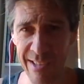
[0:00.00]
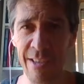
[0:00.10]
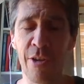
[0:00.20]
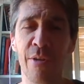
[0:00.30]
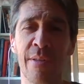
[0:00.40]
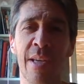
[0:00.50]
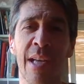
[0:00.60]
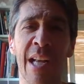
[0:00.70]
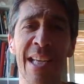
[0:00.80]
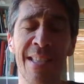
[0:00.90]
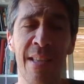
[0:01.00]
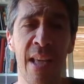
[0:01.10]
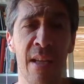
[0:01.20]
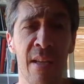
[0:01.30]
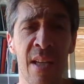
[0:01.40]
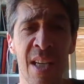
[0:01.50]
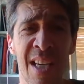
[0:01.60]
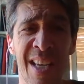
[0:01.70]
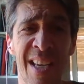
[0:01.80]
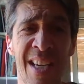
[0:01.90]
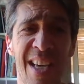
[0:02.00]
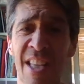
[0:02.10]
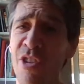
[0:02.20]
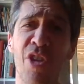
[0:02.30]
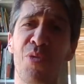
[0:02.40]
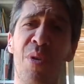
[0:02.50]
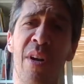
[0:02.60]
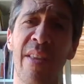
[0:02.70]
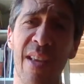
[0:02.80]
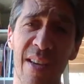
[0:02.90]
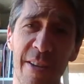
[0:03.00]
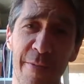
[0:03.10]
last nail, it's not worth it